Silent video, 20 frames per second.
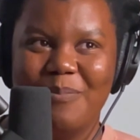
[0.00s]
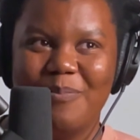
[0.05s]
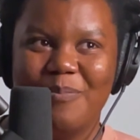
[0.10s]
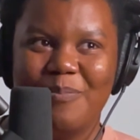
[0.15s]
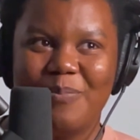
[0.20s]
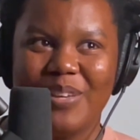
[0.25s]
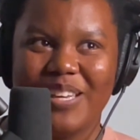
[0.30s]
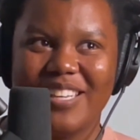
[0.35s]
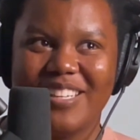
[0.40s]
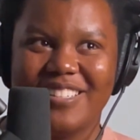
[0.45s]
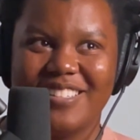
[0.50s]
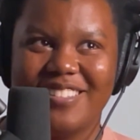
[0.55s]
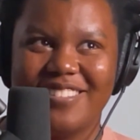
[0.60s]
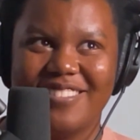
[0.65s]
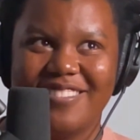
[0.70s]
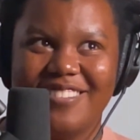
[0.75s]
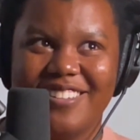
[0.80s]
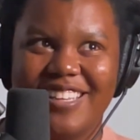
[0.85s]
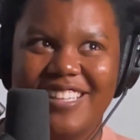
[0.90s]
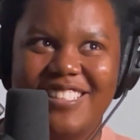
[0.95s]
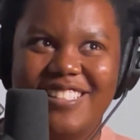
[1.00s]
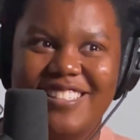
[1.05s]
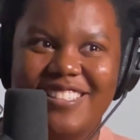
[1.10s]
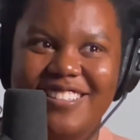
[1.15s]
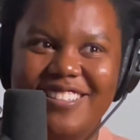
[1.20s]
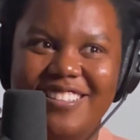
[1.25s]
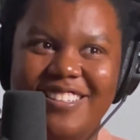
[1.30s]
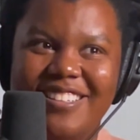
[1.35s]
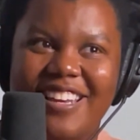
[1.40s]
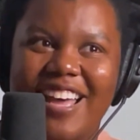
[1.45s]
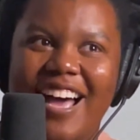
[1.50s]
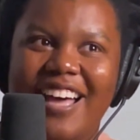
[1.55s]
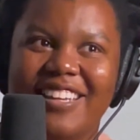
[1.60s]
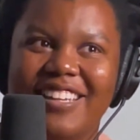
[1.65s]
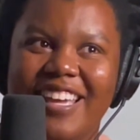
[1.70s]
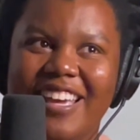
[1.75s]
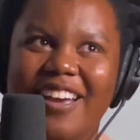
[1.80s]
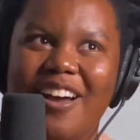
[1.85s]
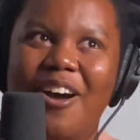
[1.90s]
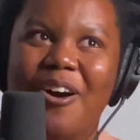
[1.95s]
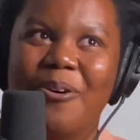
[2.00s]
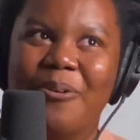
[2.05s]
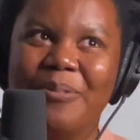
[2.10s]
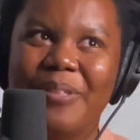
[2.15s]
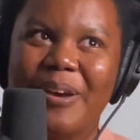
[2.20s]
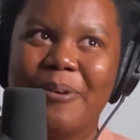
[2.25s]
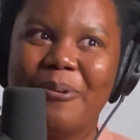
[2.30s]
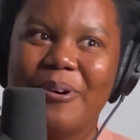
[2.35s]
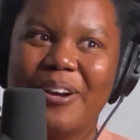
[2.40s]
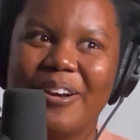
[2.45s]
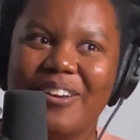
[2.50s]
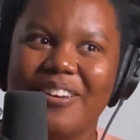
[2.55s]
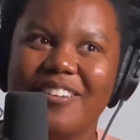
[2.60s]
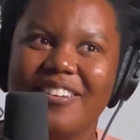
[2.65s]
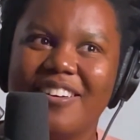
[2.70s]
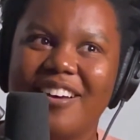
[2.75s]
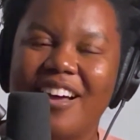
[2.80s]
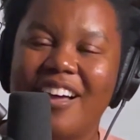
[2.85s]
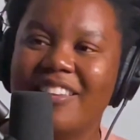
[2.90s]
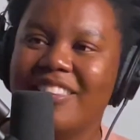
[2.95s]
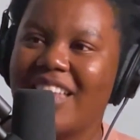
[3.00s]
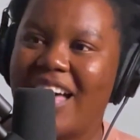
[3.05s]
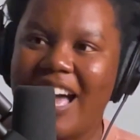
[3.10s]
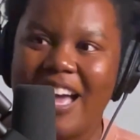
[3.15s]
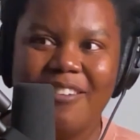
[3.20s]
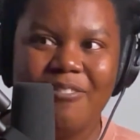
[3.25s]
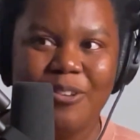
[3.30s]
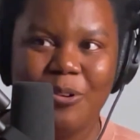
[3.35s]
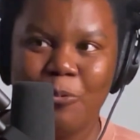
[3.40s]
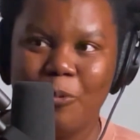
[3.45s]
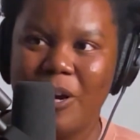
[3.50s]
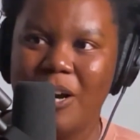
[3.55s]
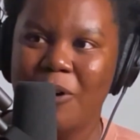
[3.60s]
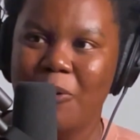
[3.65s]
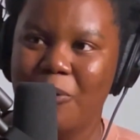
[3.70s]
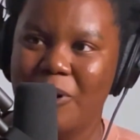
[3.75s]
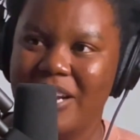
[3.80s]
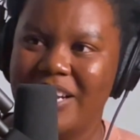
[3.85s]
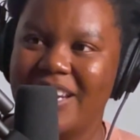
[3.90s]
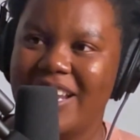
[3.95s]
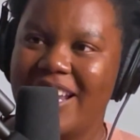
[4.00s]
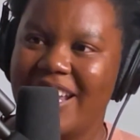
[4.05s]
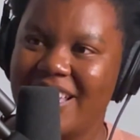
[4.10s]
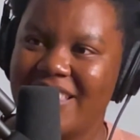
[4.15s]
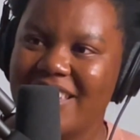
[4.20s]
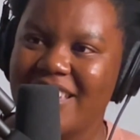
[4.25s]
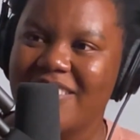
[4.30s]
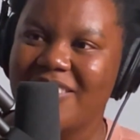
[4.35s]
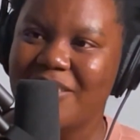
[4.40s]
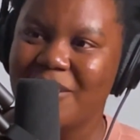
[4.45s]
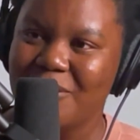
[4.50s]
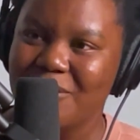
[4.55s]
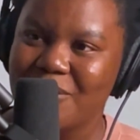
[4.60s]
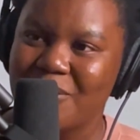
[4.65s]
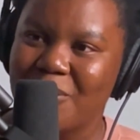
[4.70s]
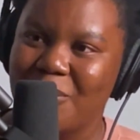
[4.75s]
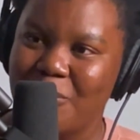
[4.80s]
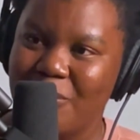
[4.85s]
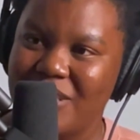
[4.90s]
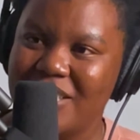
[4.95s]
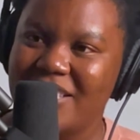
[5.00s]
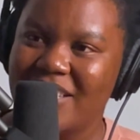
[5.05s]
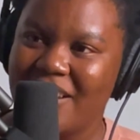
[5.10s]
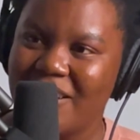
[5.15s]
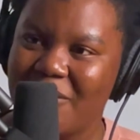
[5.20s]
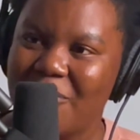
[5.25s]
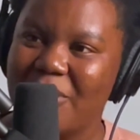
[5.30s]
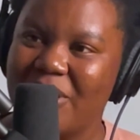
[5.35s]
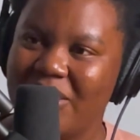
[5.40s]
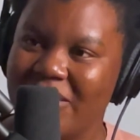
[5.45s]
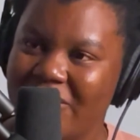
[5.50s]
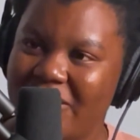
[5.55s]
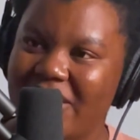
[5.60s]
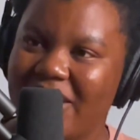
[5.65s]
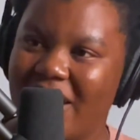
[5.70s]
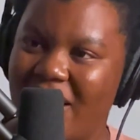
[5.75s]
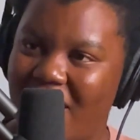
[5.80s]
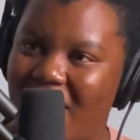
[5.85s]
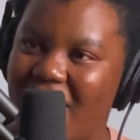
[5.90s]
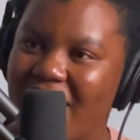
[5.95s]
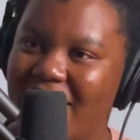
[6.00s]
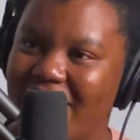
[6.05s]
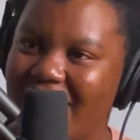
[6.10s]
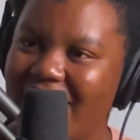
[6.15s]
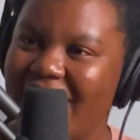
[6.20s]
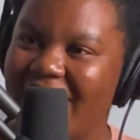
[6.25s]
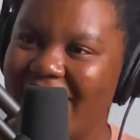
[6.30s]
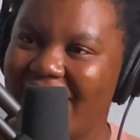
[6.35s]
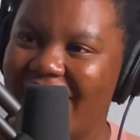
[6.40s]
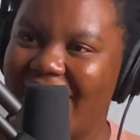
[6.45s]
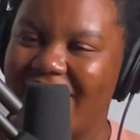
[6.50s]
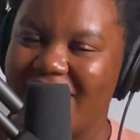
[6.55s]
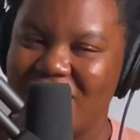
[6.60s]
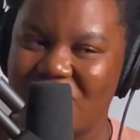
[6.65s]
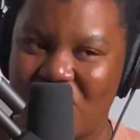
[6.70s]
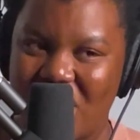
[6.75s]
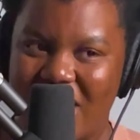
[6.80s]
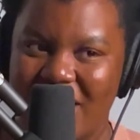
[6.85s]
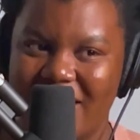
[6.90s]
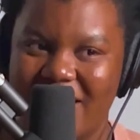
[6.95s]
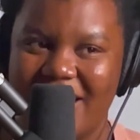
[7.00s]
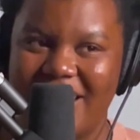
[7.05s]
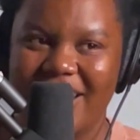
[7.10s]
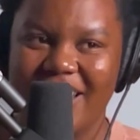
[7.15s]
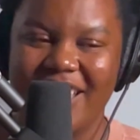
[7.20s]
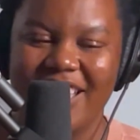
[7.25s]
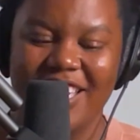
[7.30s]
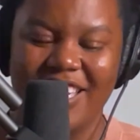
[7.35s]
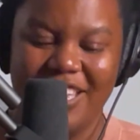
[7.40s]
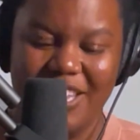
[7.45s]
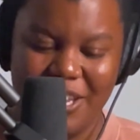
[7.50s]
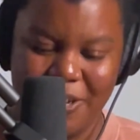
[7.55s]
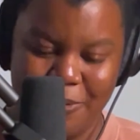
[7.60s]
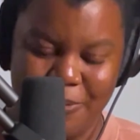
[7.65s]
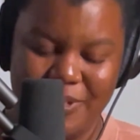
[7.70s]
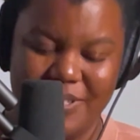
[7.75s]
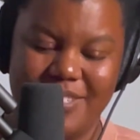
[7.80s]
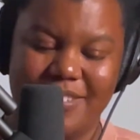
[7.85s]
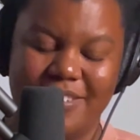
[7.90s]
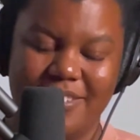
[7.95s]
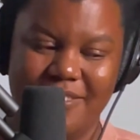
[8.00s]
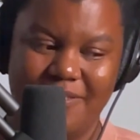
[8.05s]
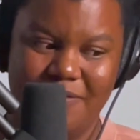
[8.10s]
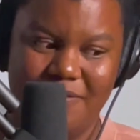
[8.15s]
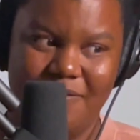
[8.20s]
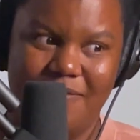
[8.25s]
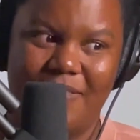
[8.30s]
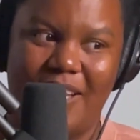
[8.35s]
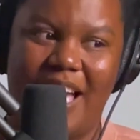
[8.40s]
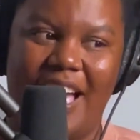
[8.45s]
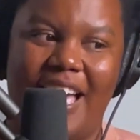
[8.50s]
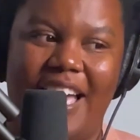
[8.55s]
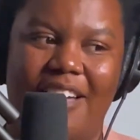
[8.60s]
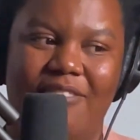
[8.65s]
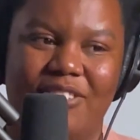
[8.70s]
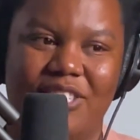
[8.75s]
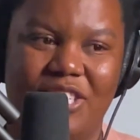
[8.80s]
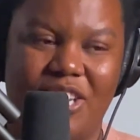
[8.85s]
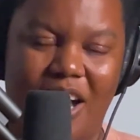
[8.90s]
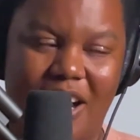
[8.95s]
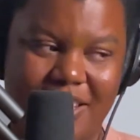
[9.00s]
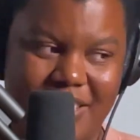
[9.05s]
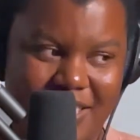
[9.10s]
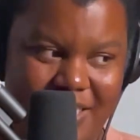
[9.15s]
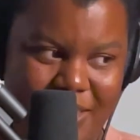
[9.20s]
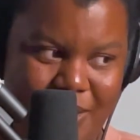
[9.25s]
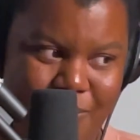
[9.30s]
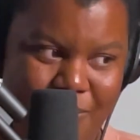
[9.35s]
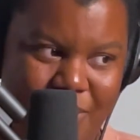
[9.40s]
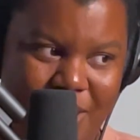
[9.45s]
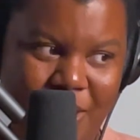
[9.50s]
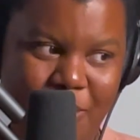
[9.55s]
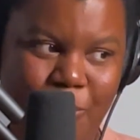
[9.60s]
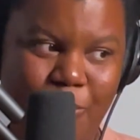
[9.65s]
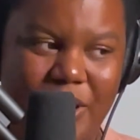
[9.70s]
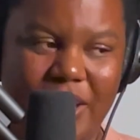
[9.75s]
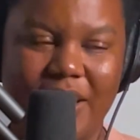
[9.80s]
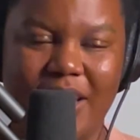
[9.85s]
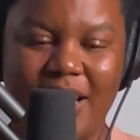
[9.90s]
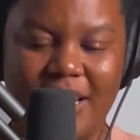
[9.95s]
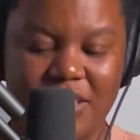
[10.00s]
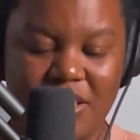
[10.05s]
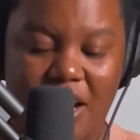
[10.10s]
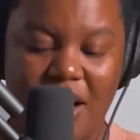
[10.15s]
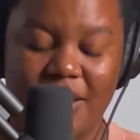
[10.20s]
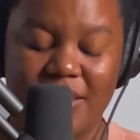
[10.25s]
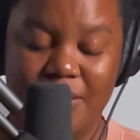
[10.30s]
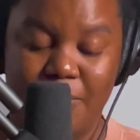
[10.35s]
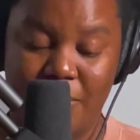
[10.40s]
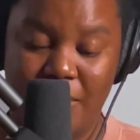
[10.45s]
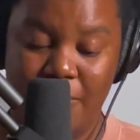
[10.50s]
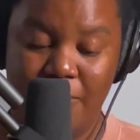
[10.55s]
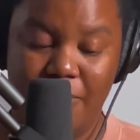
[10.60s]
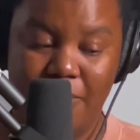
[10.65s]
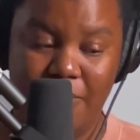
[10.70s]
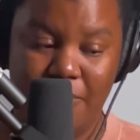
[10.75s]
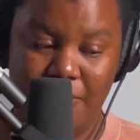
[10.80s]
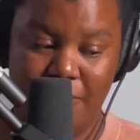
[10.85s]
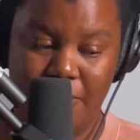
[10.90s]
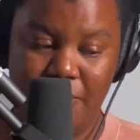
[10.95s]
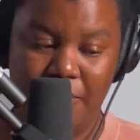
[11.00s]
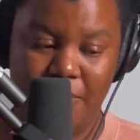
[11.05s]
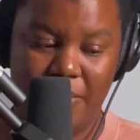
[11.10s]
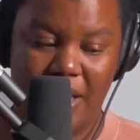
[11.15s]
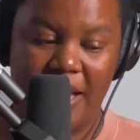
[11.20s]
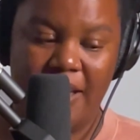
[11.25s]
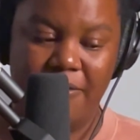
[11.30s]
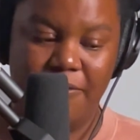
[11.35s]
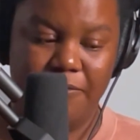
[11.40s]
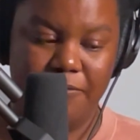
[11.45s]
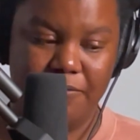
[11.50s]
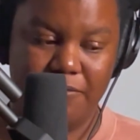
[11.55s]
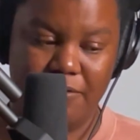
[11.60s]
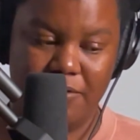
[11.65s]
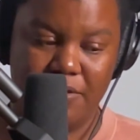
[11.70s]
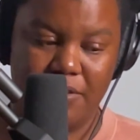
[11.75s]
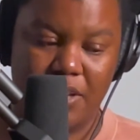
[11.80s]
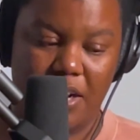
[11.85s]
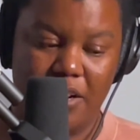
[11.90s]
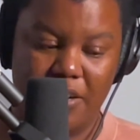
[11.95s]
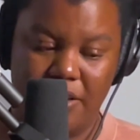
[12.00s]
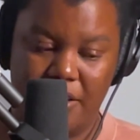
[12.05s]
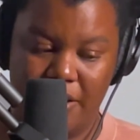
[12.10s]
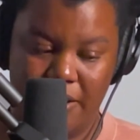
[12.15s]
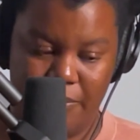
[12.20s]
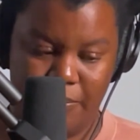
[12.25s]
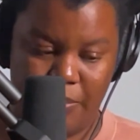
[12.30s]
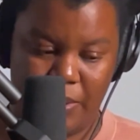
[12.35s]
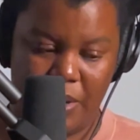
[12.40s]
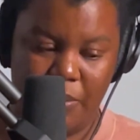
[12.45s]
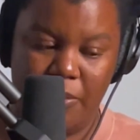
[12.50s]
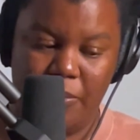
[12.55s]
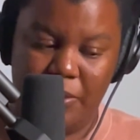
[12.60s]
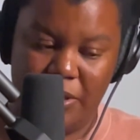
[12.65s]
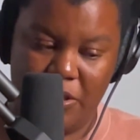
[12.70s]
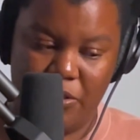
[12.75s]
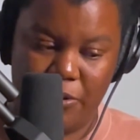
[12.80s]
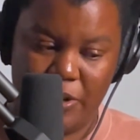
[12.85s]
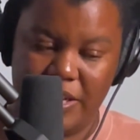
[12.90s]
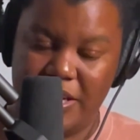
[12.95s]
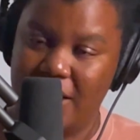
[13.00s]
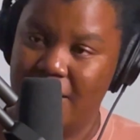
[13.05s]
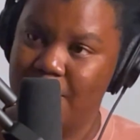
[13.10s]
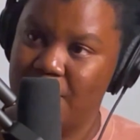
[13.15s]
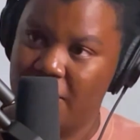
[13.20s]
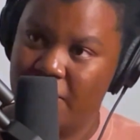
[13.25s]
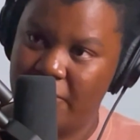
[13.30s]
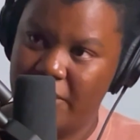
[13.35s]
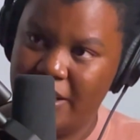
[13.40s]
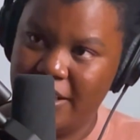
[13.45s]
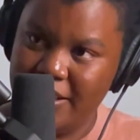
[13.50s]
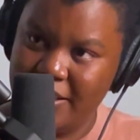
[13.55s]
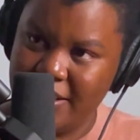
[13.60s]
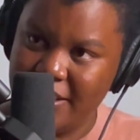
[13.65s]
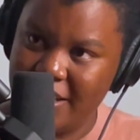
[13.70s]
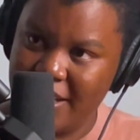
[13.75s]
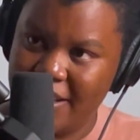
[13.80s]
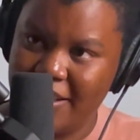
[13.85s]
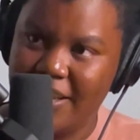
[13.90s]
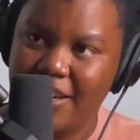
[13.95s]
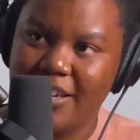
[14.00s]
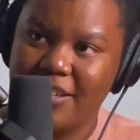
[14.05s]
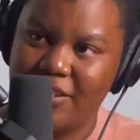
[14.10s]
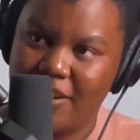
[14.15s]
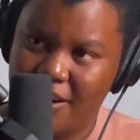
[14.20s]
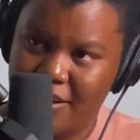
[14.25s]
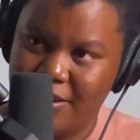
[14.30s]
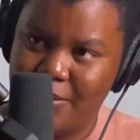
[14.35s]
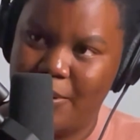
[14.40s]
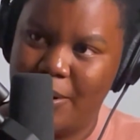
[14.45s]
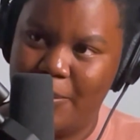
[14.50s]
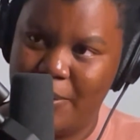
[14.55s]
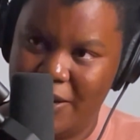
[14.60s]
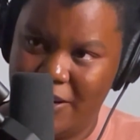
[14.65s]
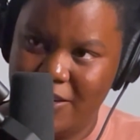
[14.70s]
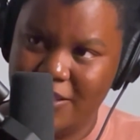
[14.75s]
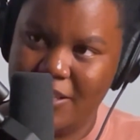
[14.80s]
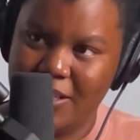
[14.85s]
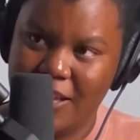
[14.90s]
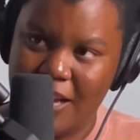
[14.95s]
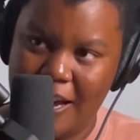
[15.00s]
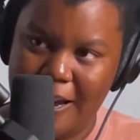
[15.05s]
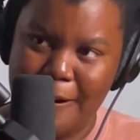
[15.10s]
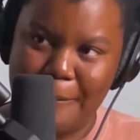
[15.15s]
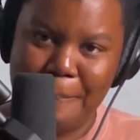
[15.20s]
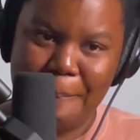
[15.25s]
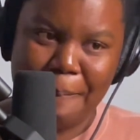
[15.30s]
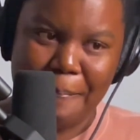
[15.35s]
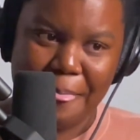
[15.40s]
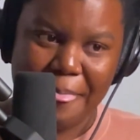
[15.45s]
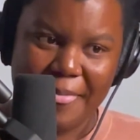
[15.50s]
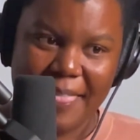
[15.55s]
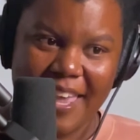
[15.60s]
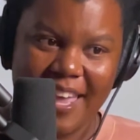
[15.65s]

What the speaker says: because it's not like, oh, they were alive and well one day. I think those are the ones that are really, really hard and kind of shocking. It was, I haven't talked to them in a week, and I've talked to her probably 3 times already today. Like, I talked to my parents a lot. Yeah.